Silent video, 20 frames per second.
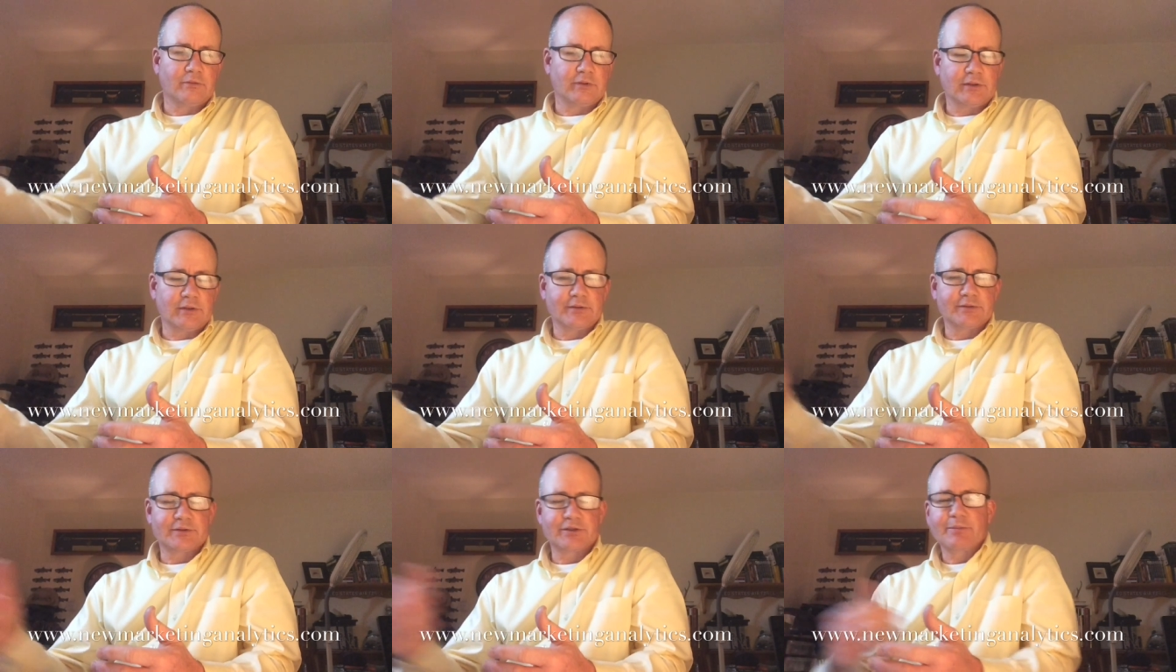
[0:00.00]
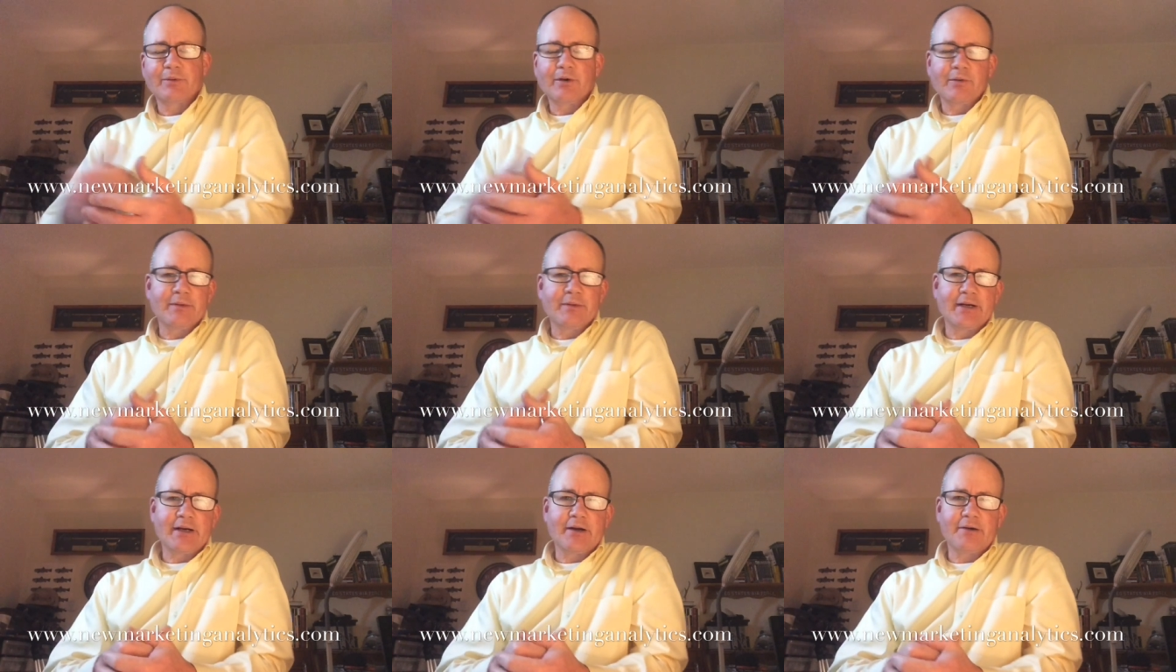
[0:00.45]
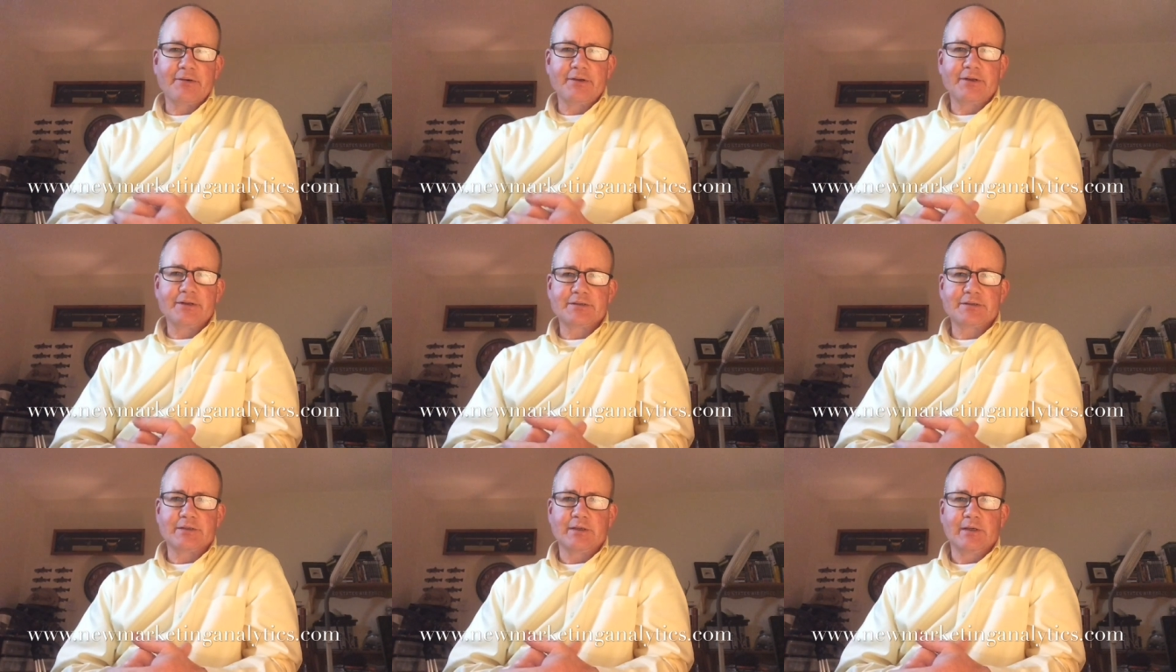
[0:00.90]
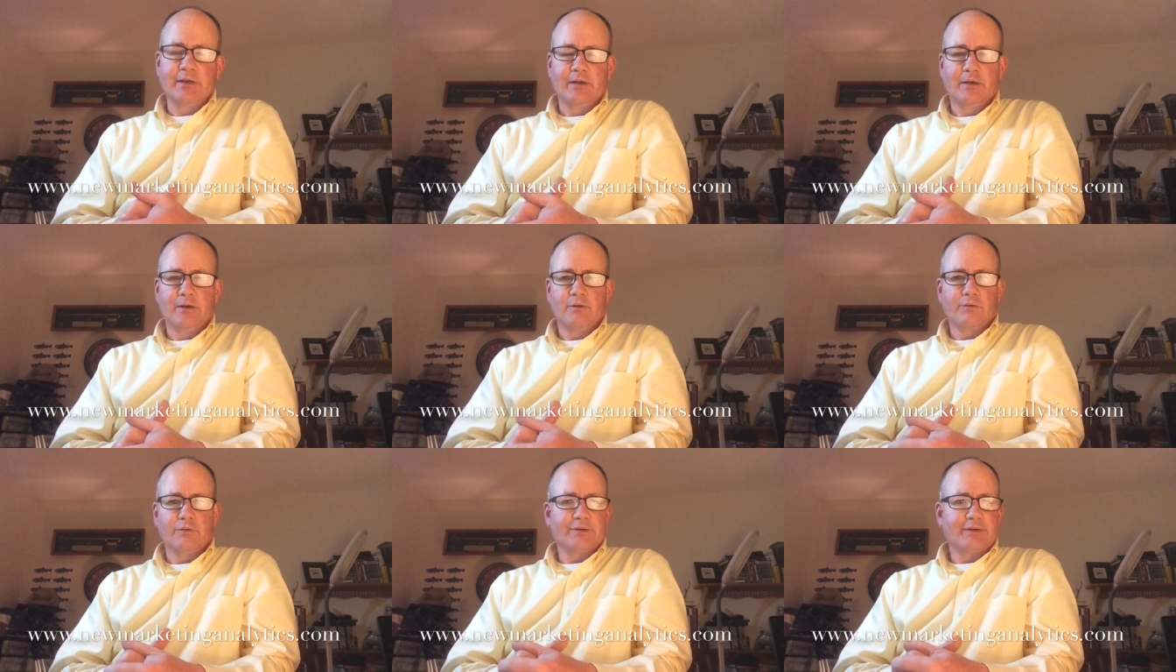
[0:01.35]
uh, suburban areas
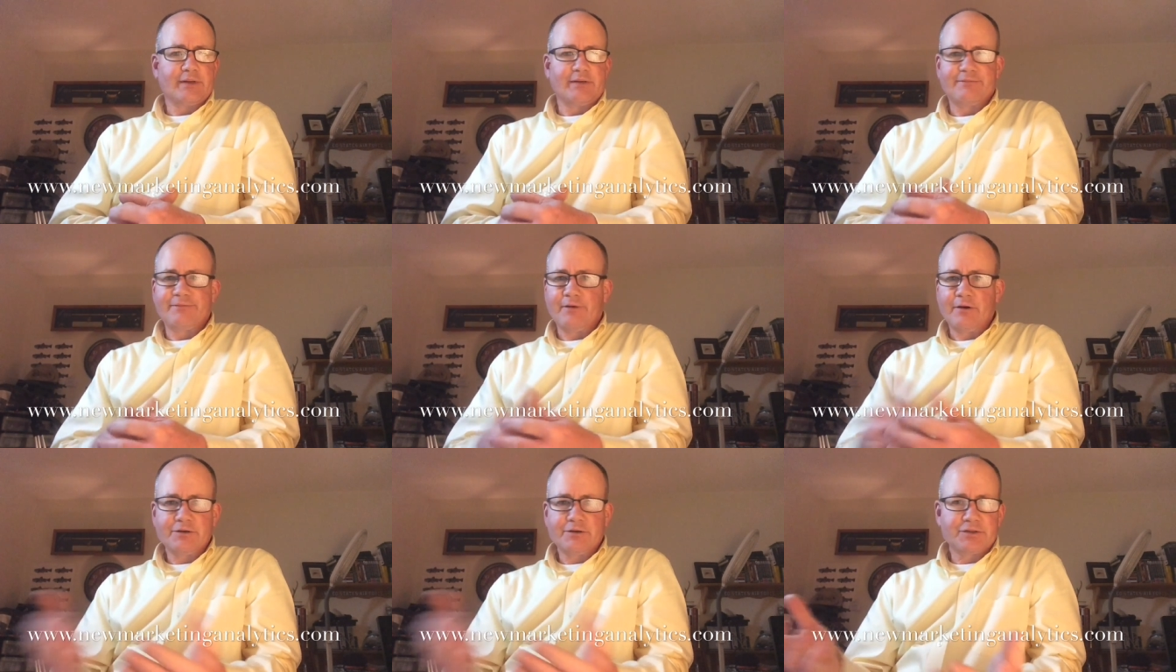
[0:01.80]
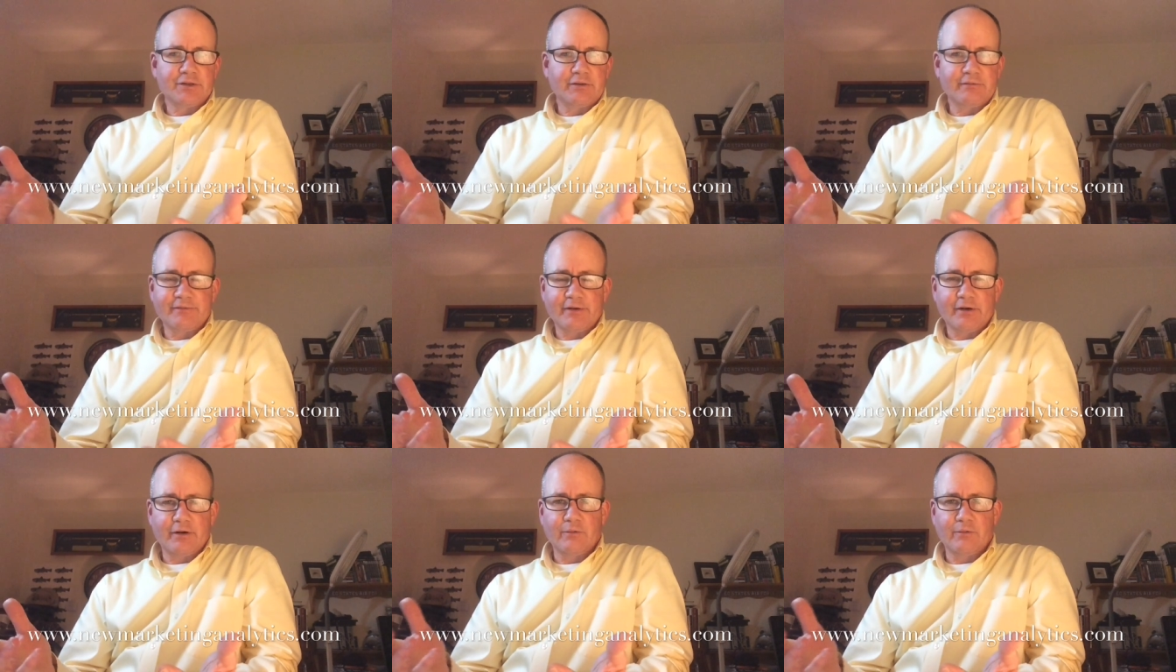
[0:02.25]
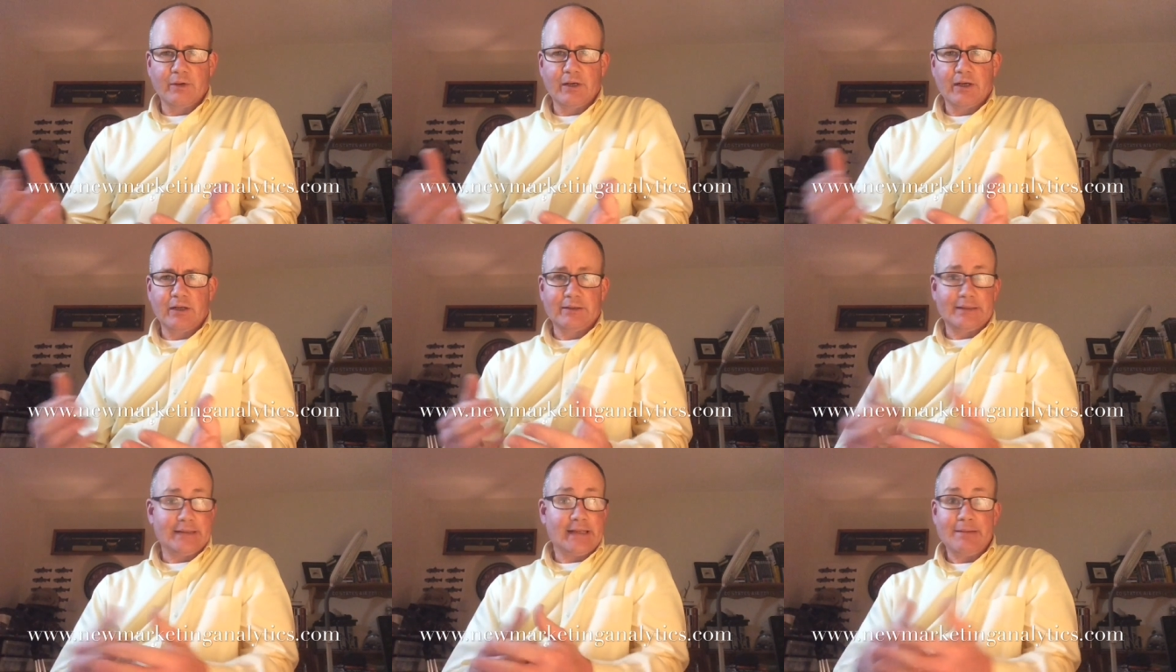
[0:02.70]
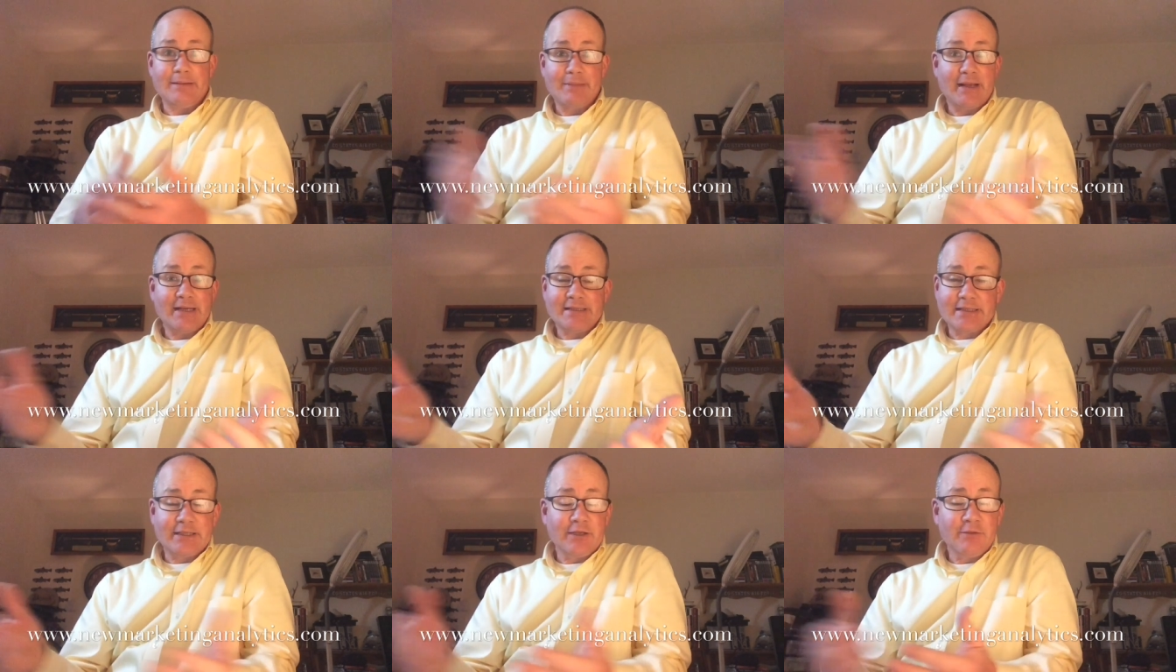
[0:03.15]
where they function very well, and they
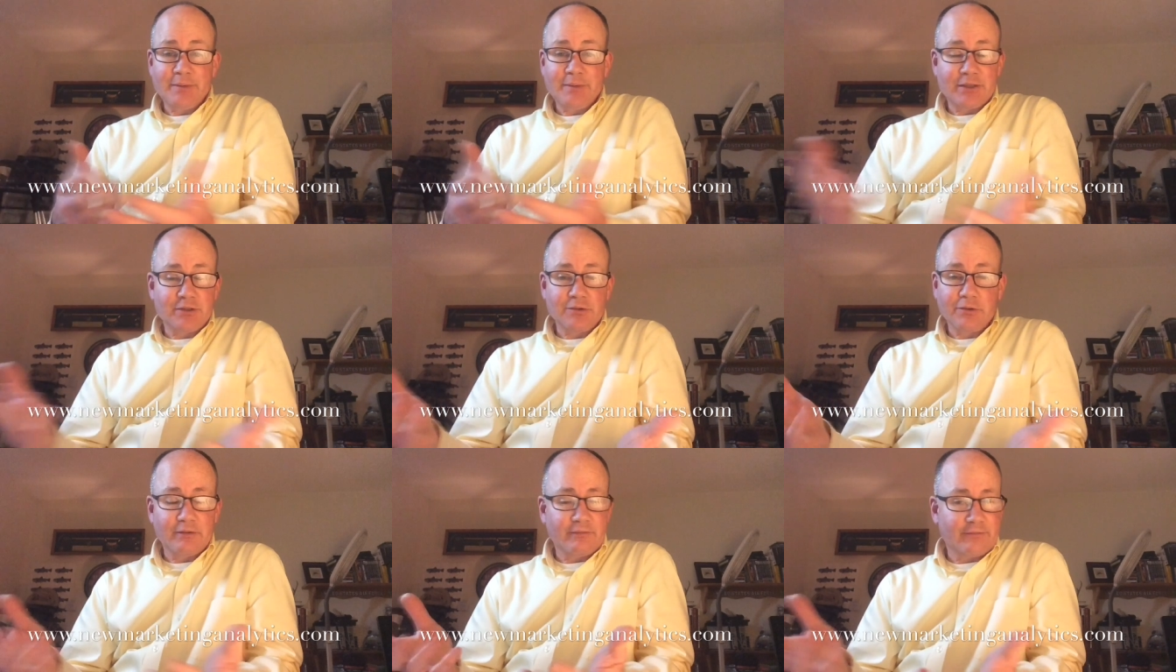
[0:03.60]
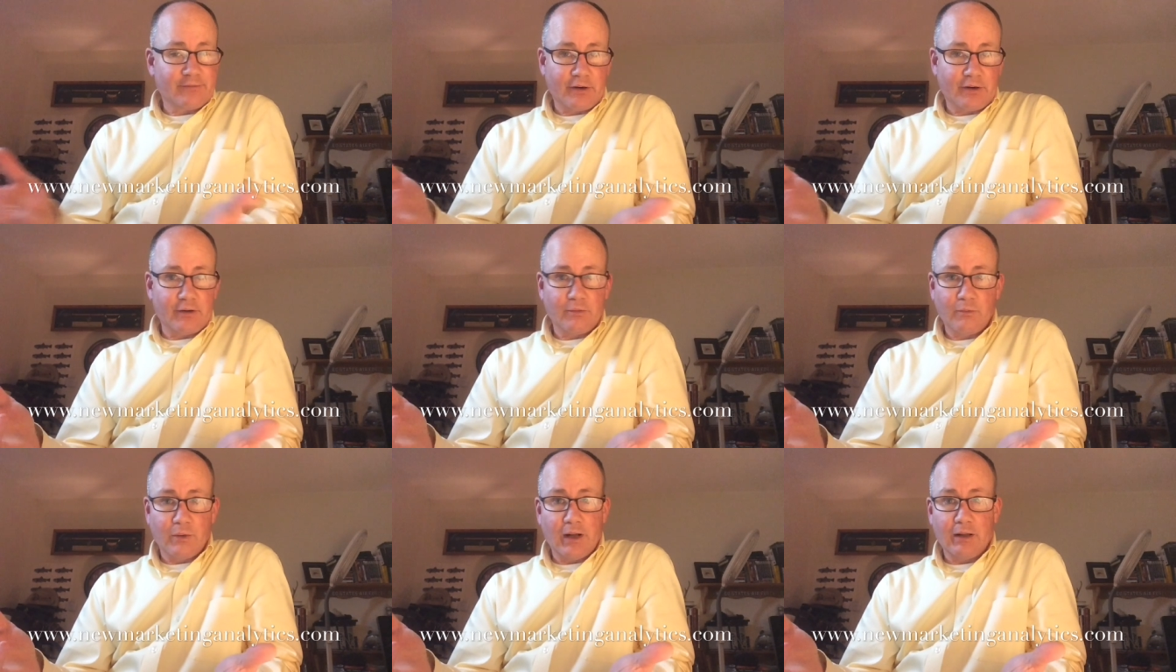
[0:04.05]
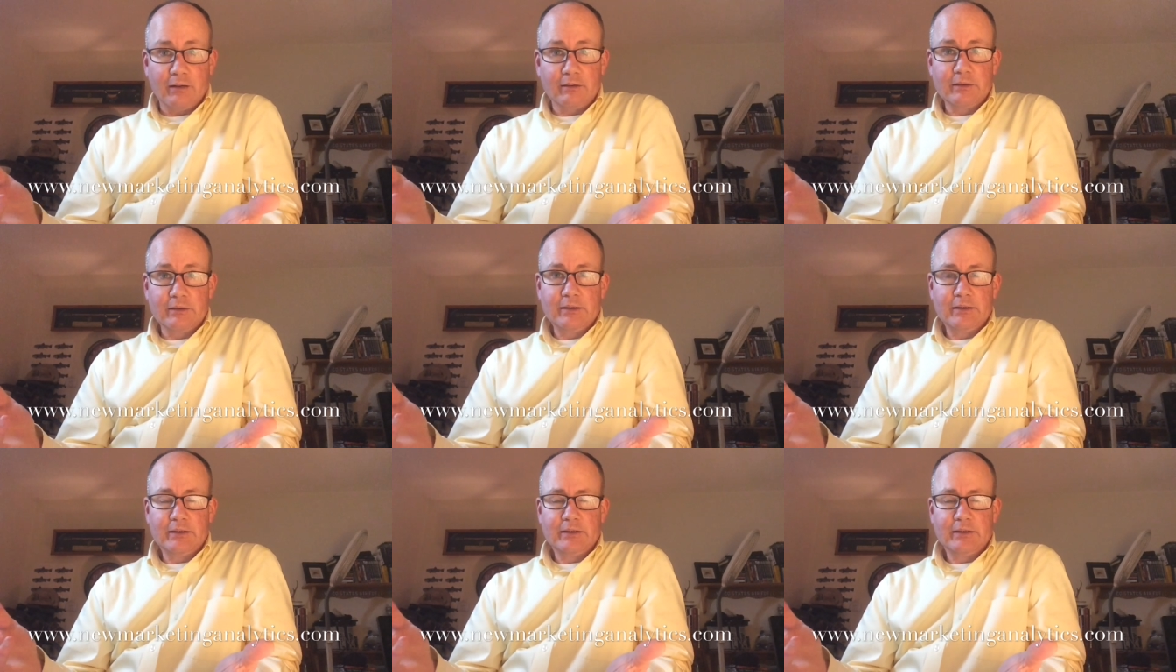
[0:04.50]
may still be doing very well.